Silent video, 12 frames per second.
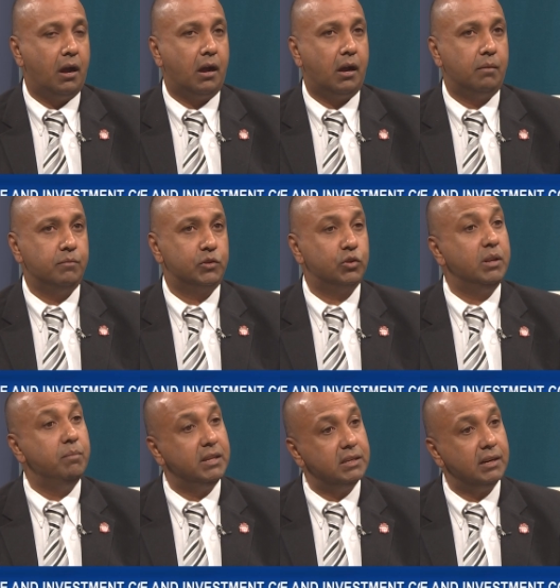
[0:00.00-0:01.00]
Um, so
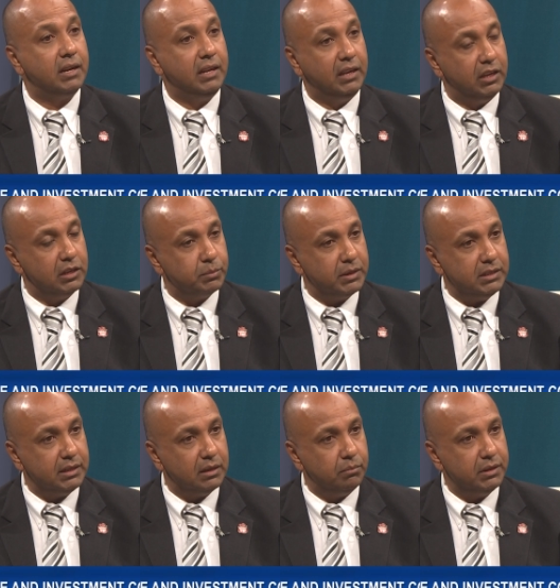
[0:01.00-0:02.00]
the meeting and the
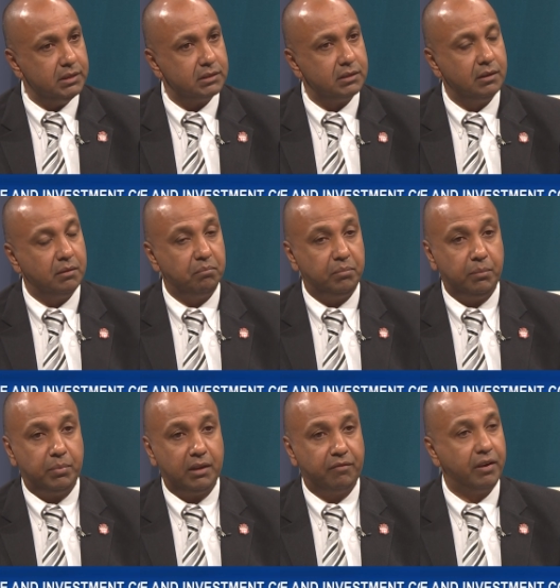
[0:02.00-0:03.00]
engagement taking place
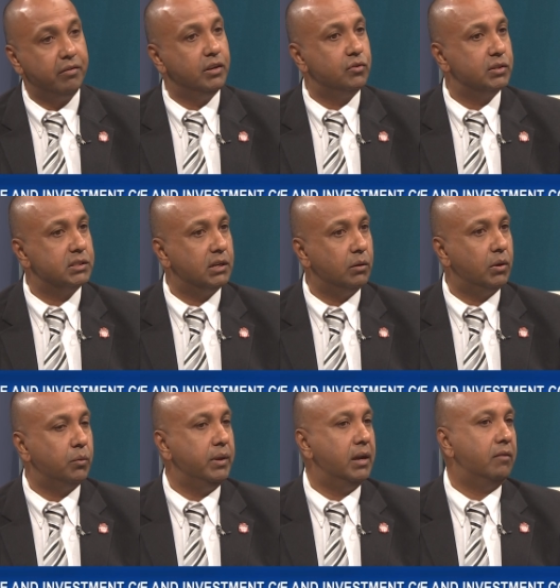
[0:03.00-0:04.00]
people are very interested in
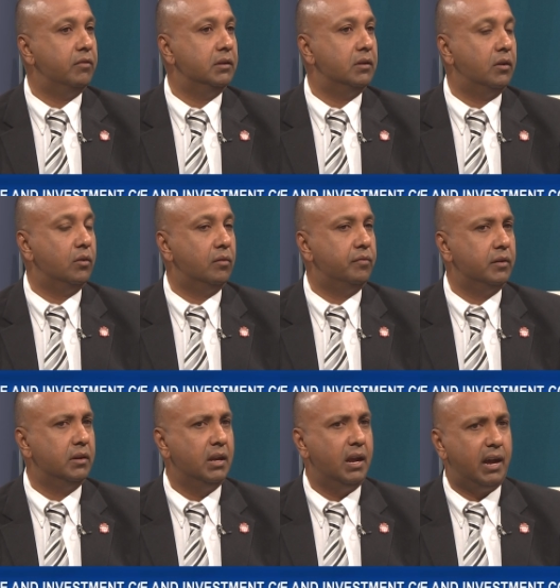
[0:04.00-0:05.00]
what we have on
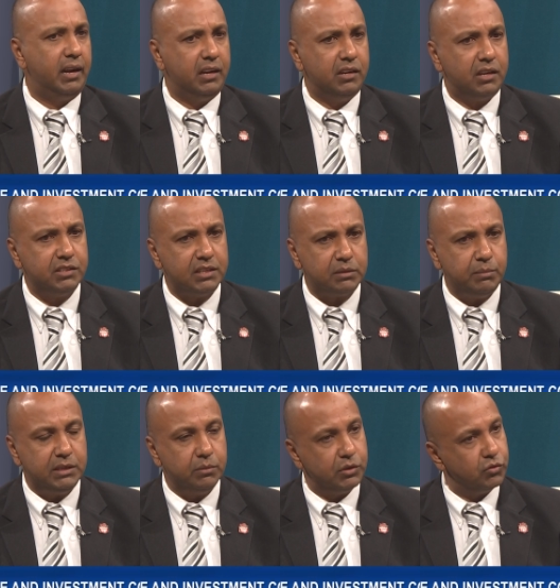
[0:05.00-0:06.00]
offer. And they're not just
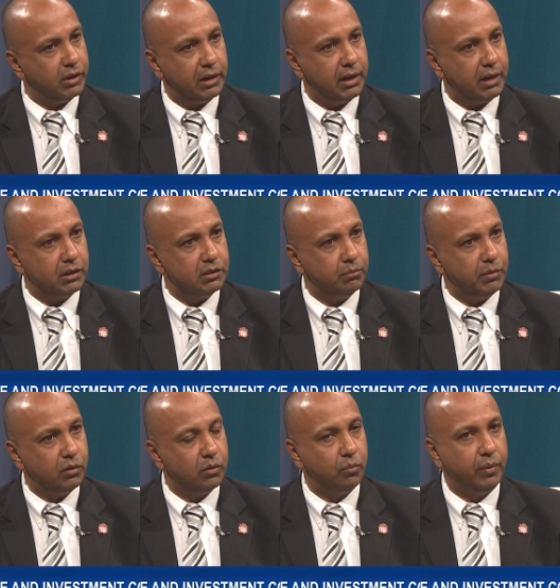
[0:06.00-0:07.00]
meeting with Trinidad and
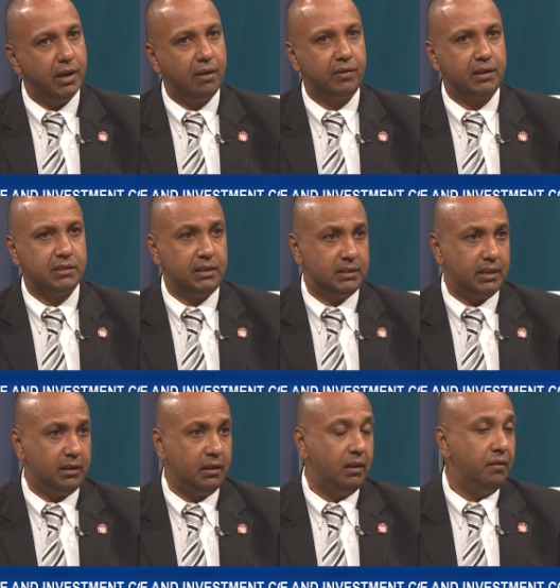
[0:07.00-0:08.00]
Tobago. We have, as I
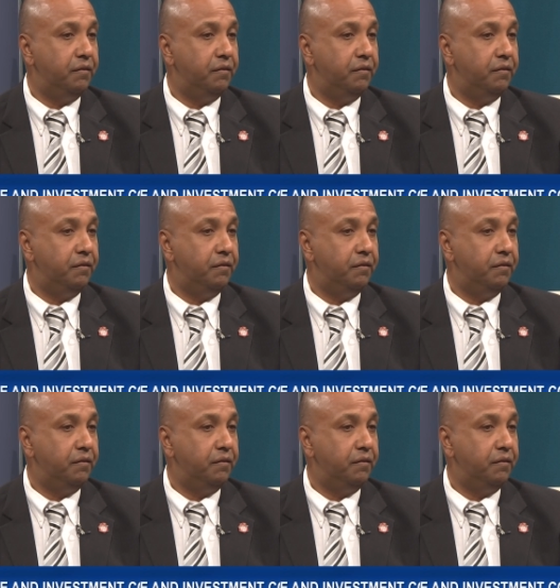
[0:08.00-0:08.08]
said,